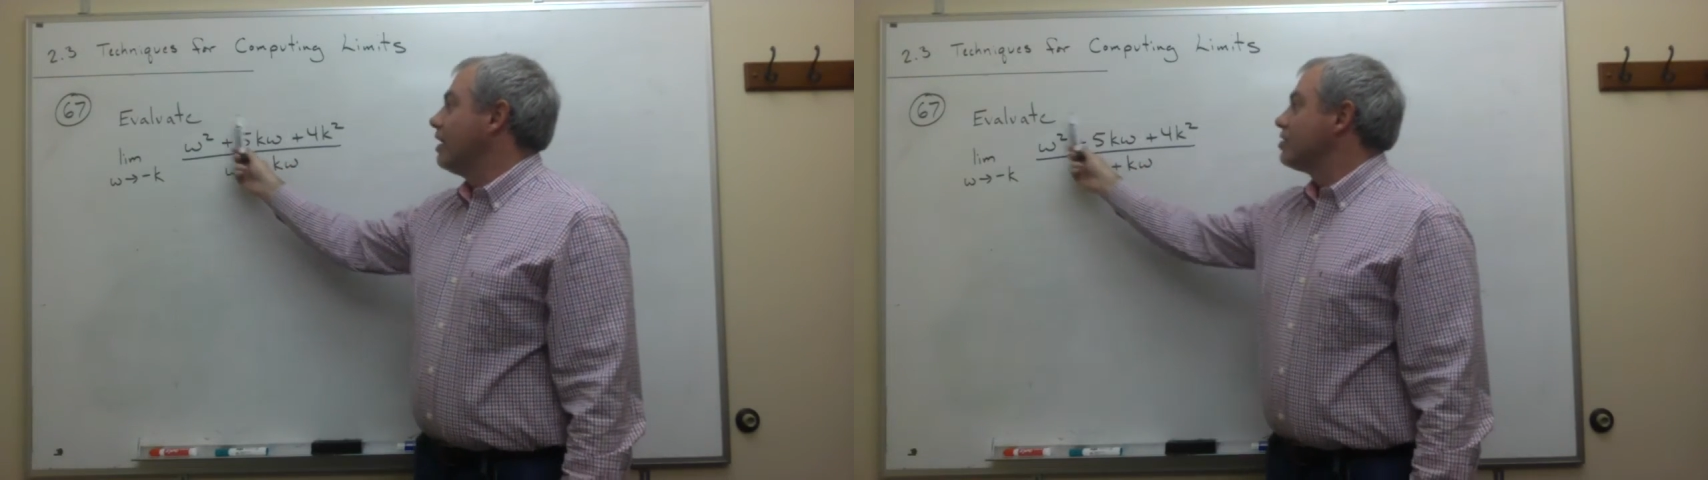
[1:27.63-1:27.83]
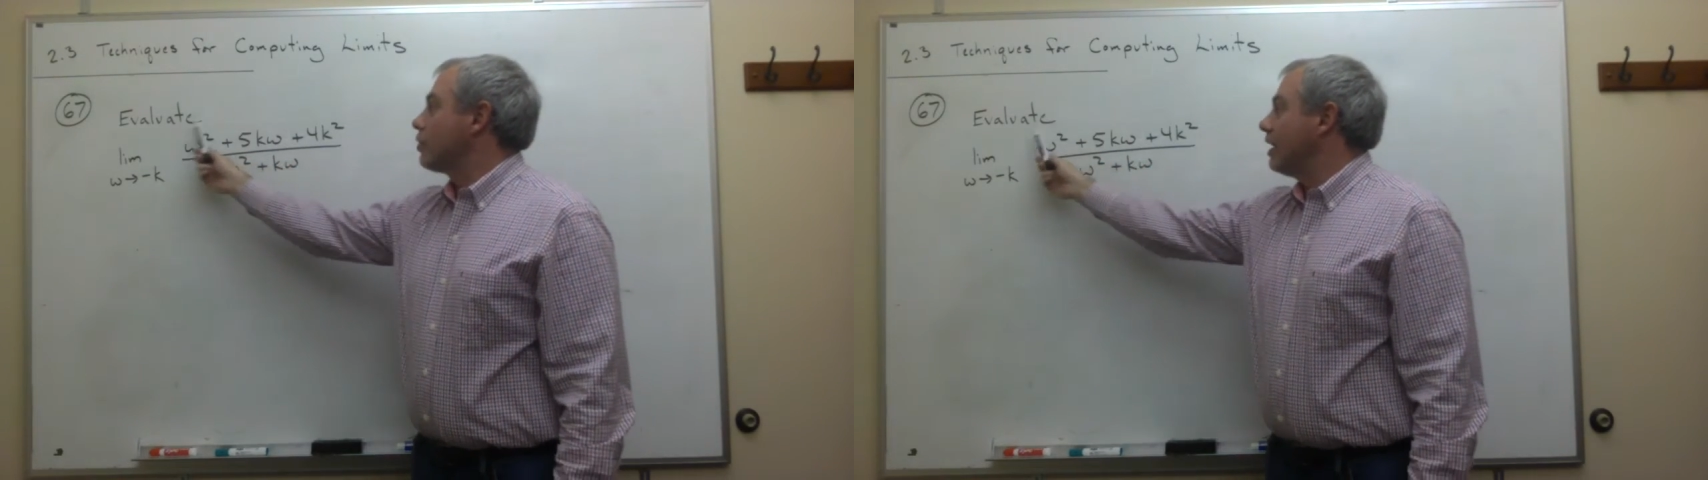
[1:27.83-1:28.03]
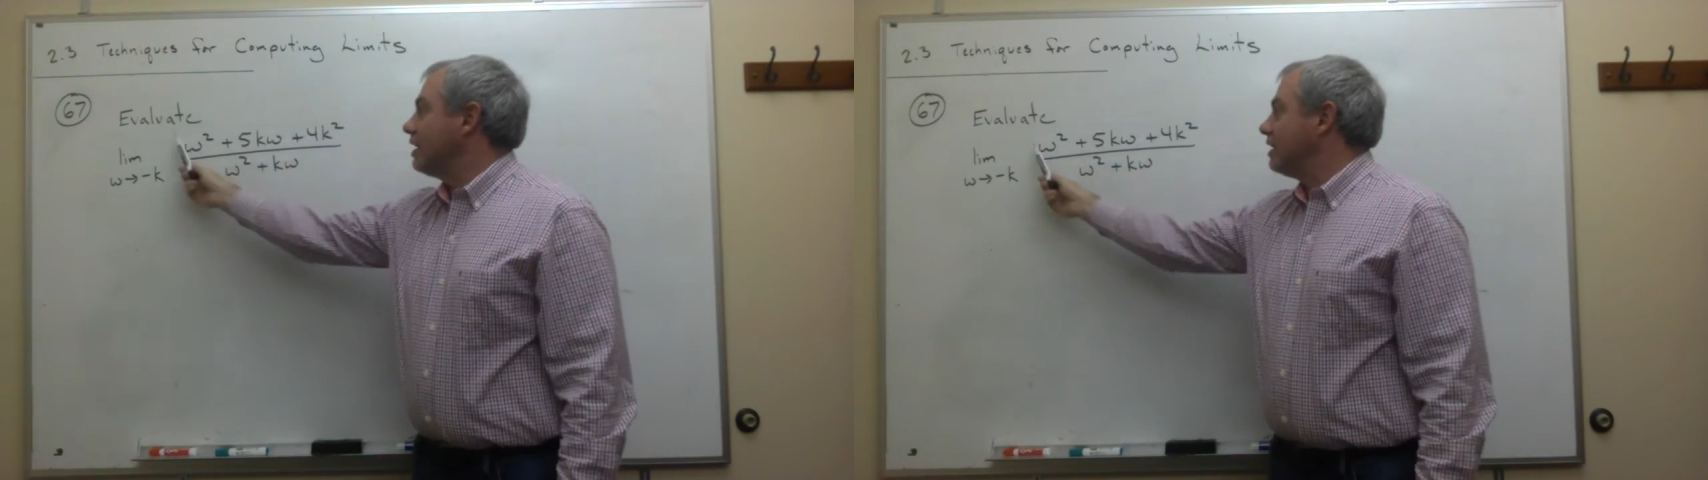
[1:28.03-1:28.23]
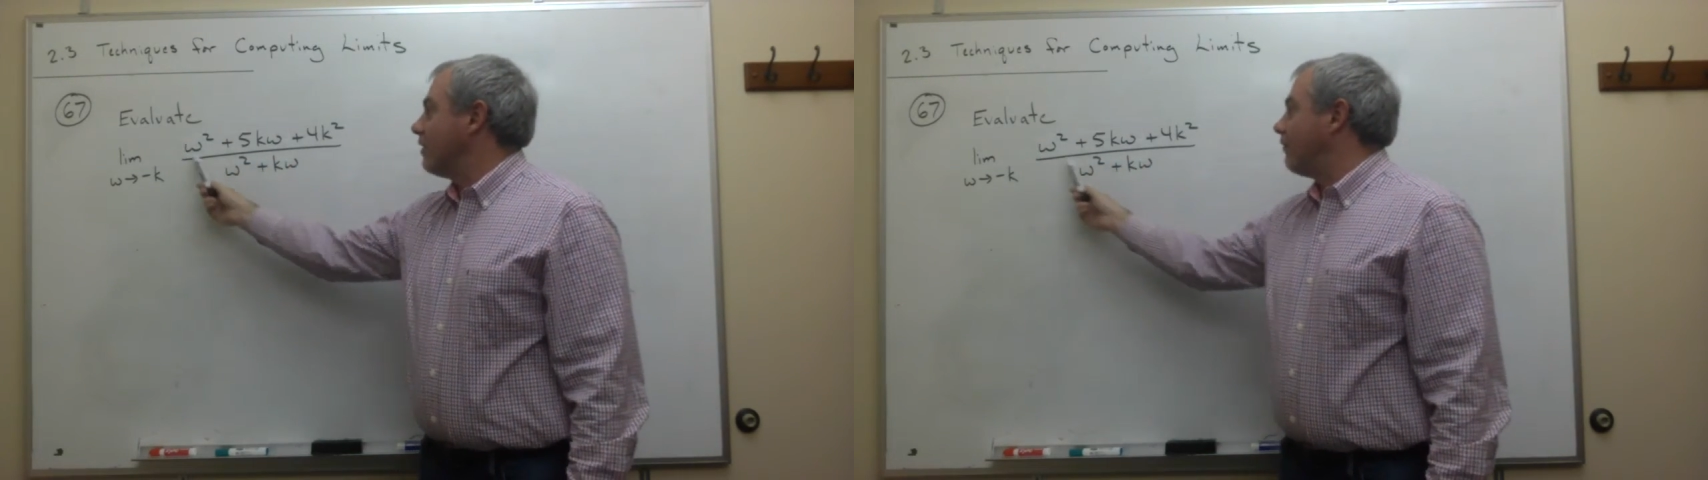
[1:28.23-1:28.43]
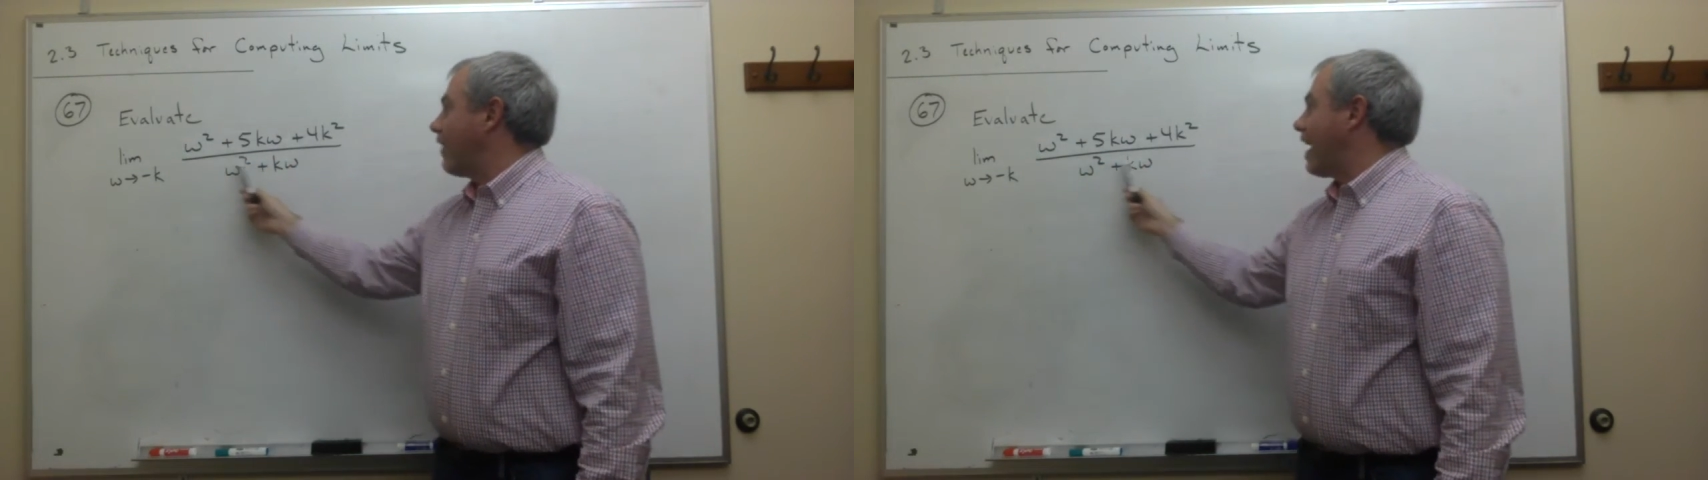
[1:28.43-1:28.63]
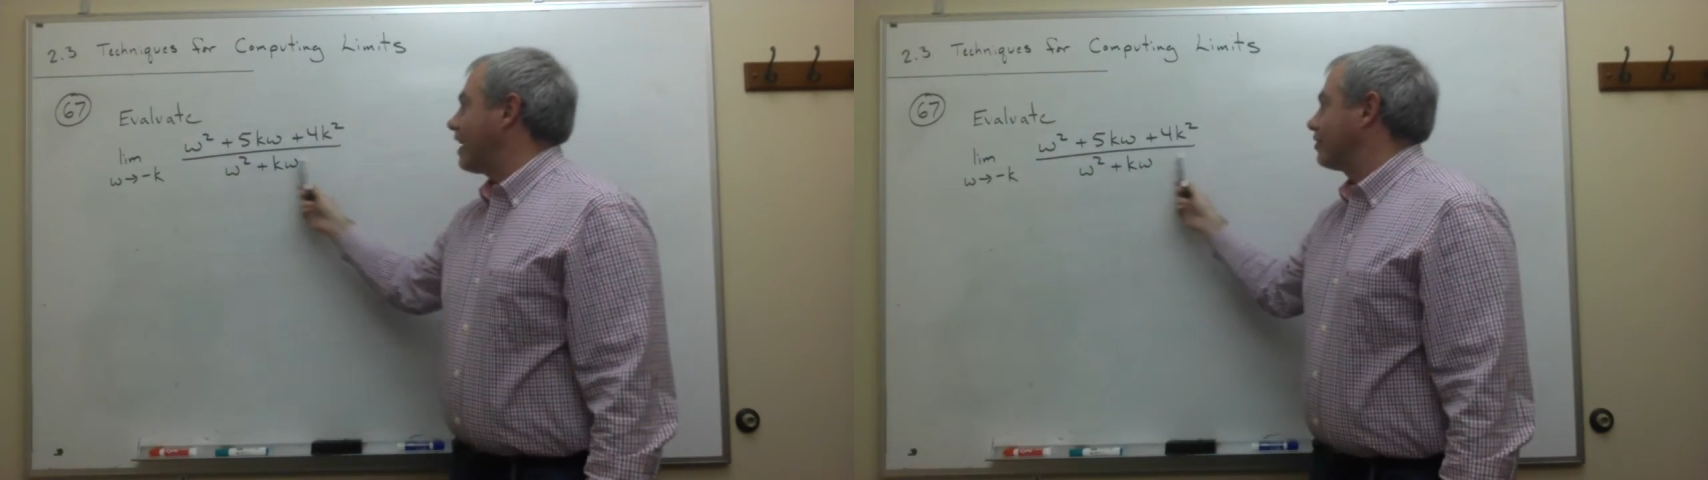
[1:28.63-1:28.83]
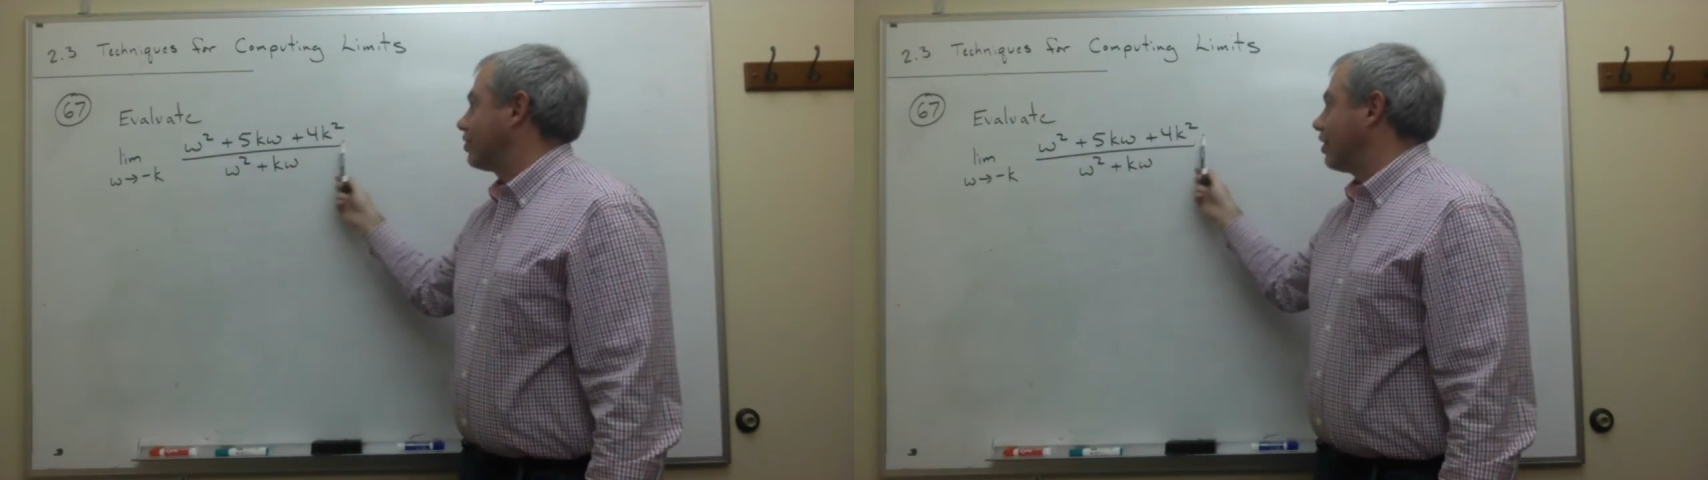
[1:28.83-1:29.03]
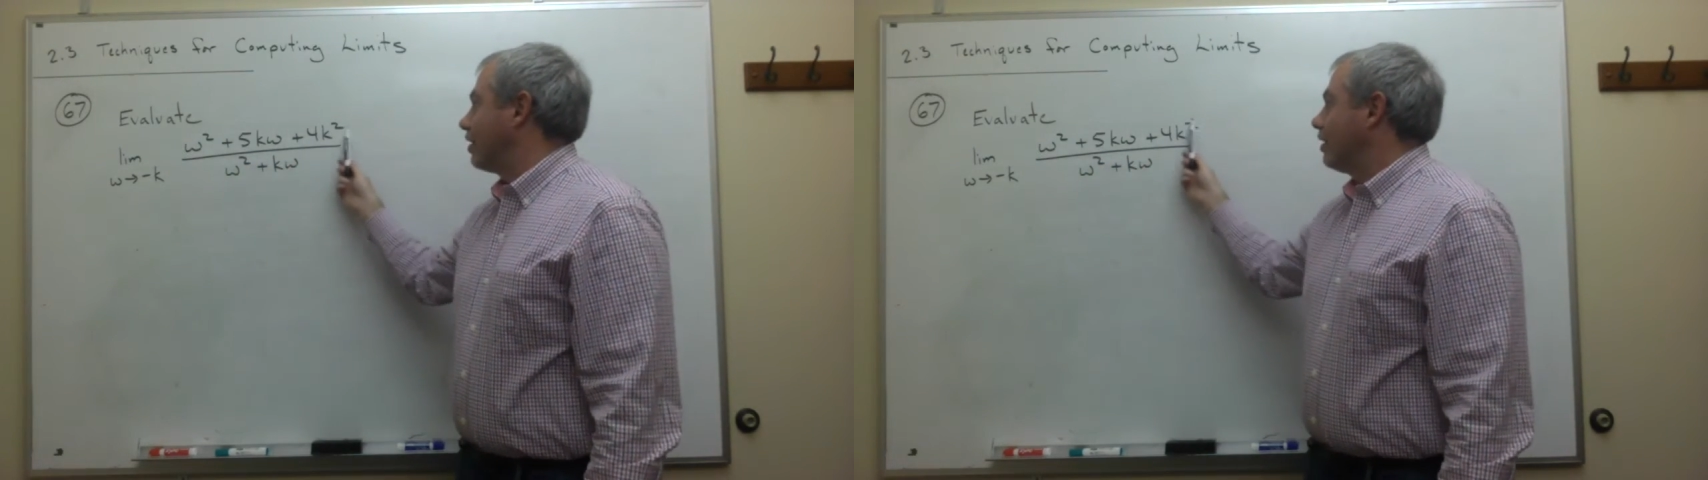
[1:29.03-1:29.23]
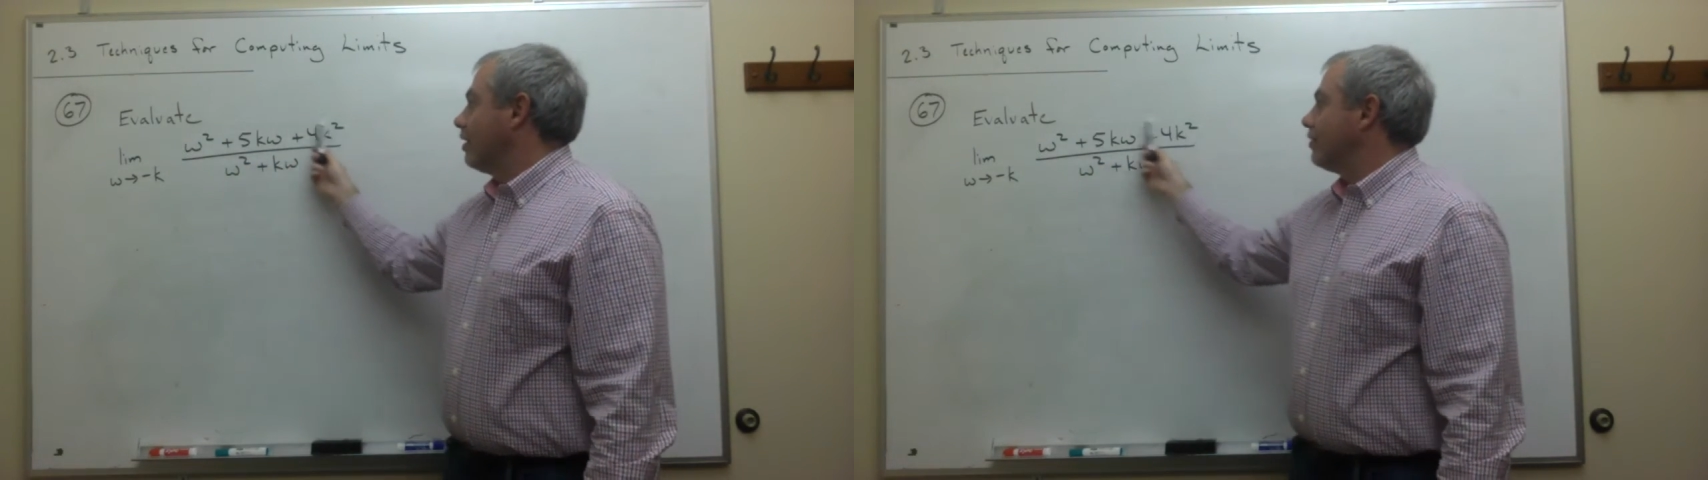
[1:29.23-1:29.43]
so I need to factor